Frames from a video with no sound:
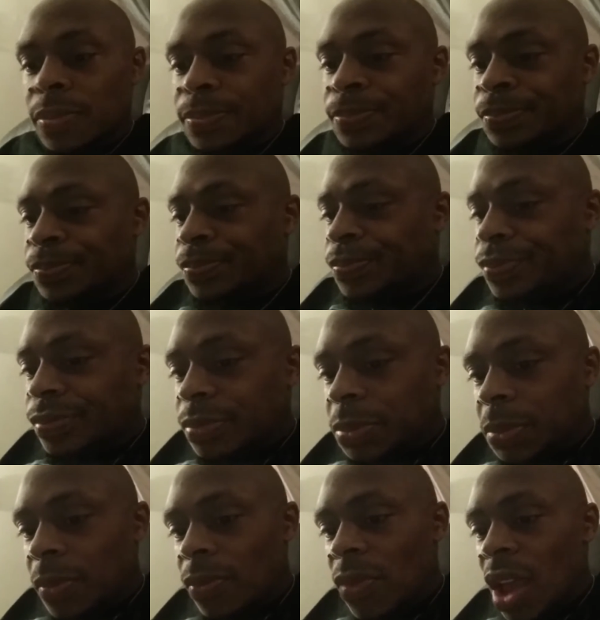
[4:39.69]
And
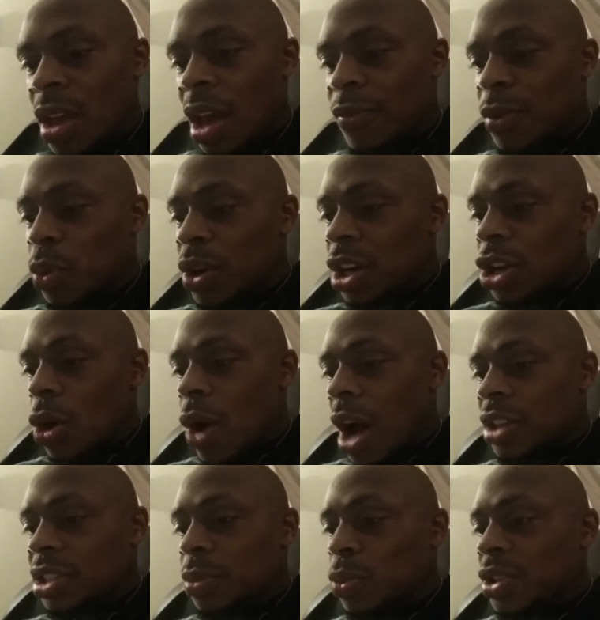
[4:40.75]
if you want to know
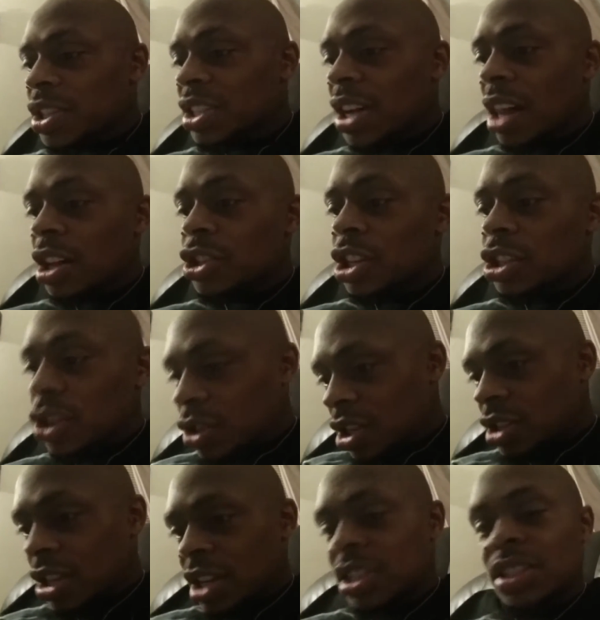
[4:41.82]
how someone's intelligent, you
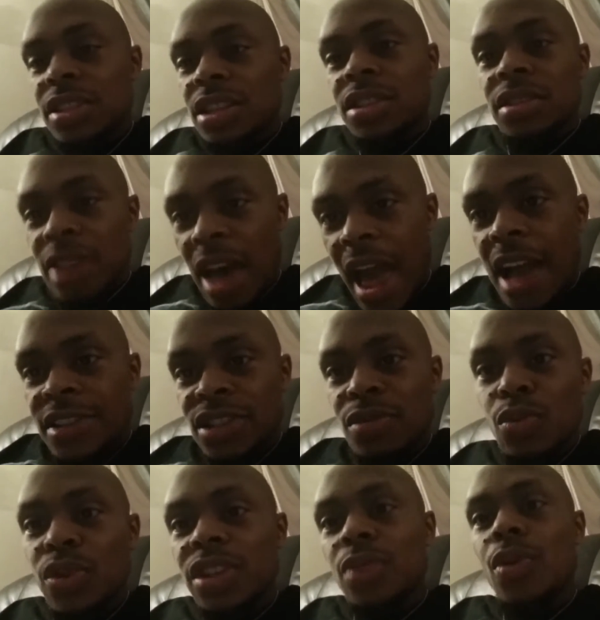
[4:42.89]
just ask
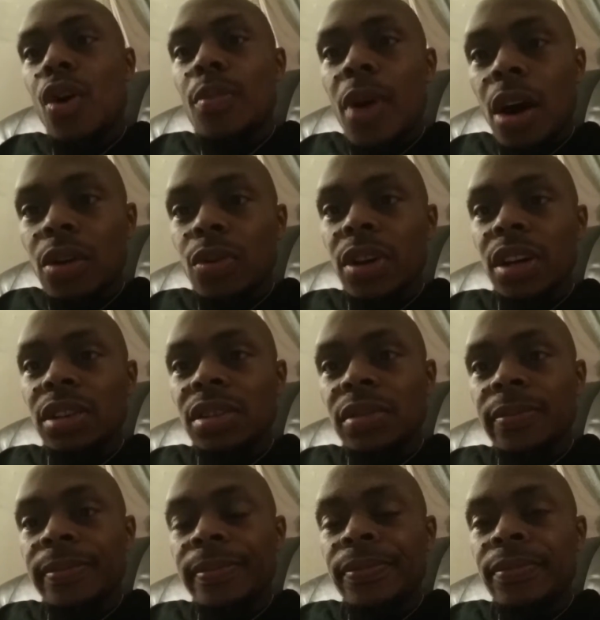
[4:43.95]
them what their role model is.
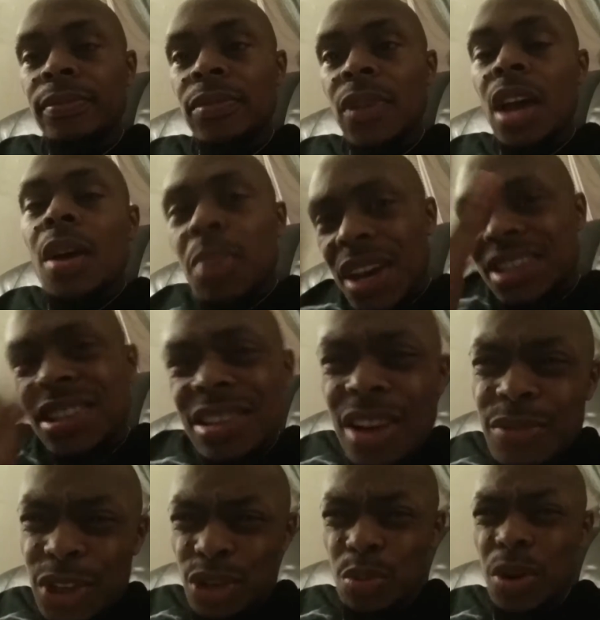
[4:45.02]
Peace and
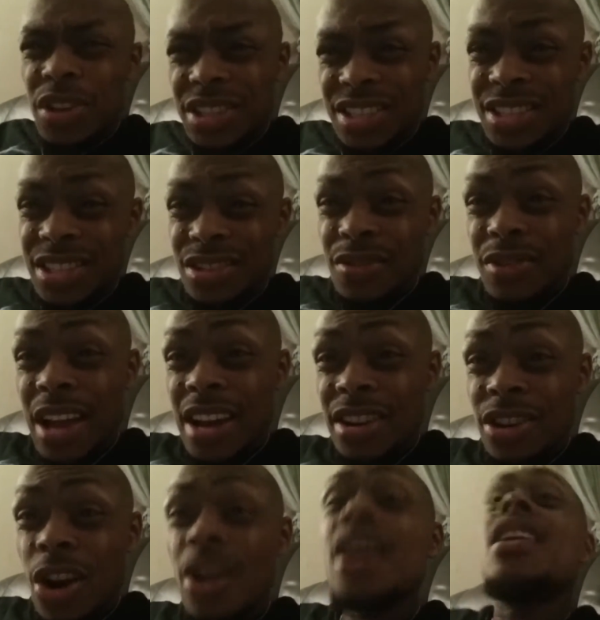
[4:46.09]
love to you, brothers and sisters of light
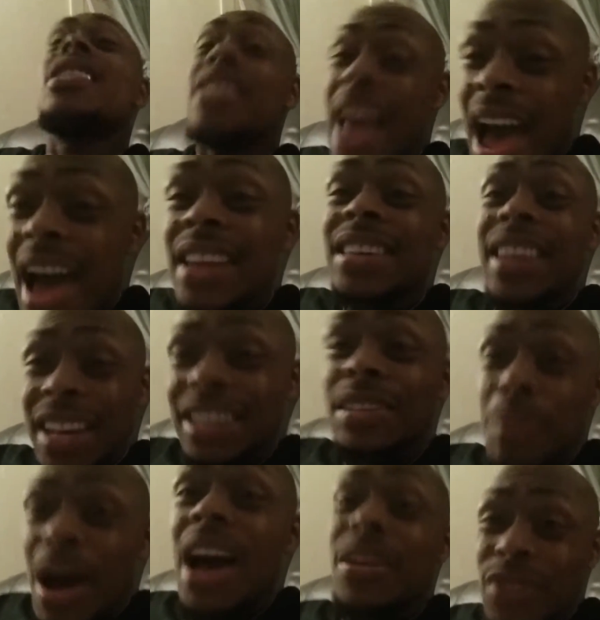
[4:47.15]
and dark. That is
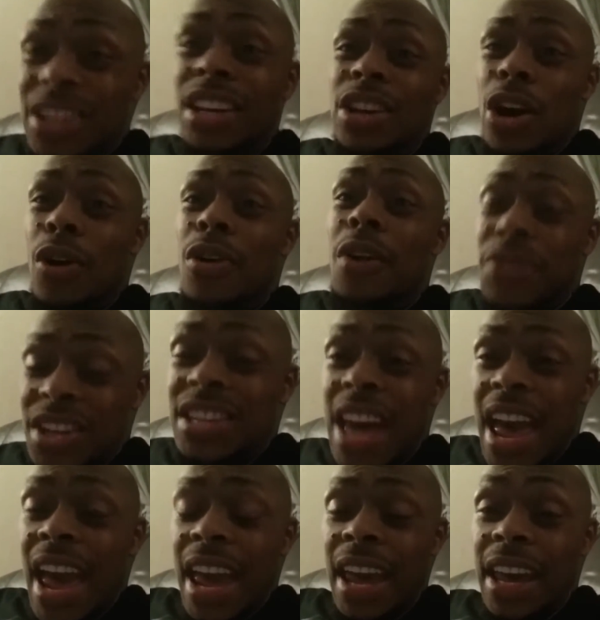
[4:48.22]
my video of
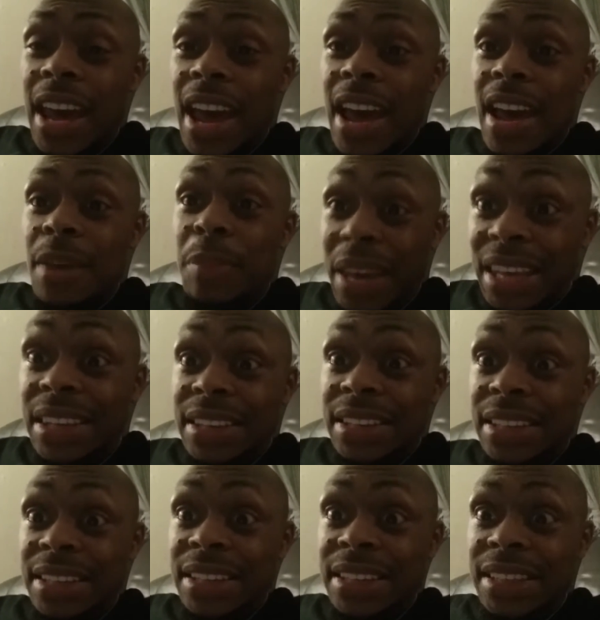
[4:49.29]
today, okay?
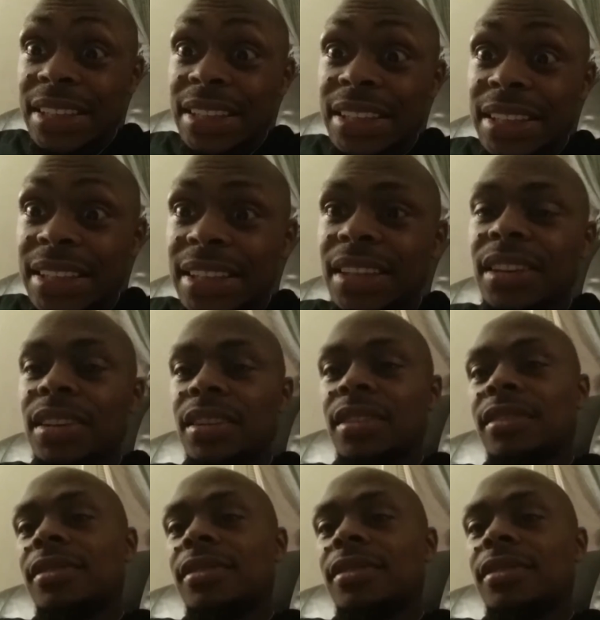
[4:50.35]
Peace.